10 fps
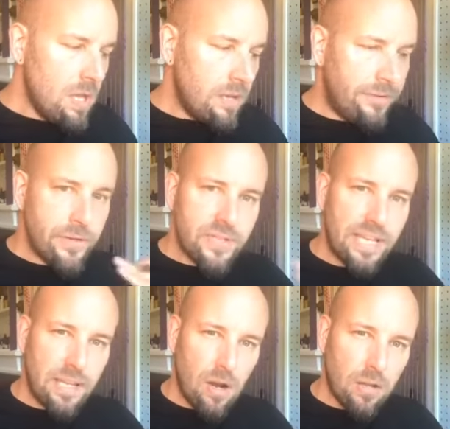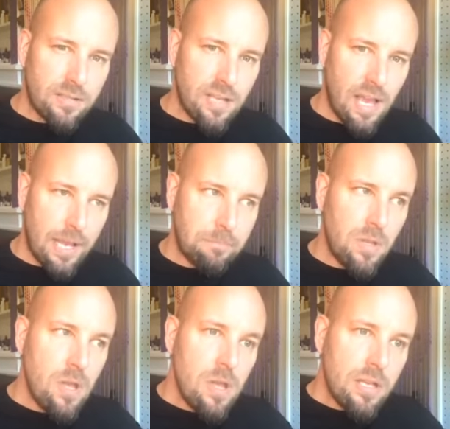If you're saying that all the time,
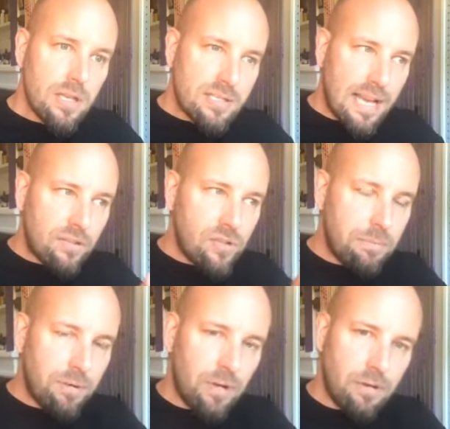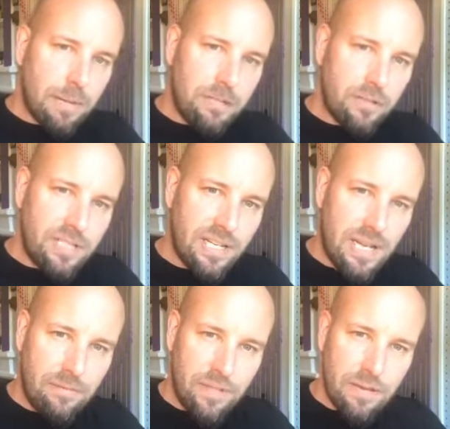it's actually programming your
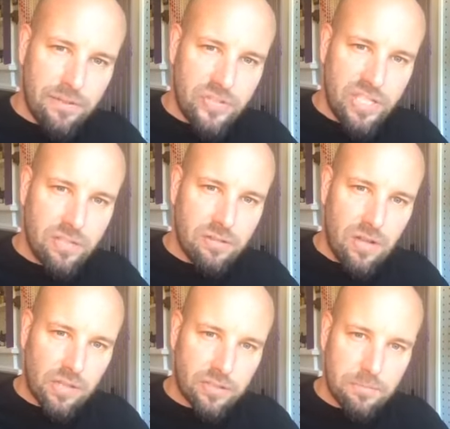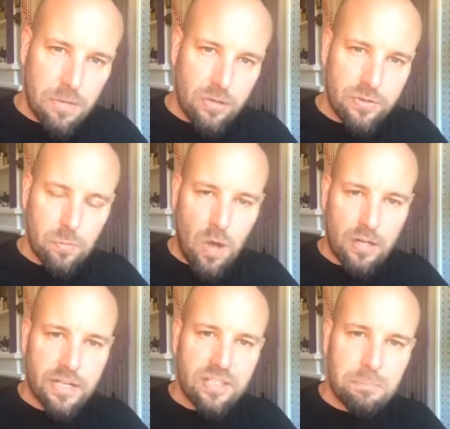DNA. Have you ever seen Dr. Emoto's
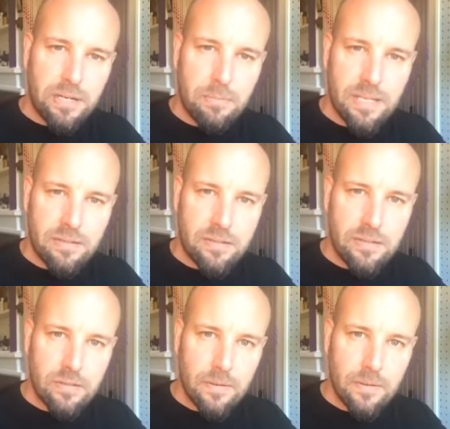water experiment?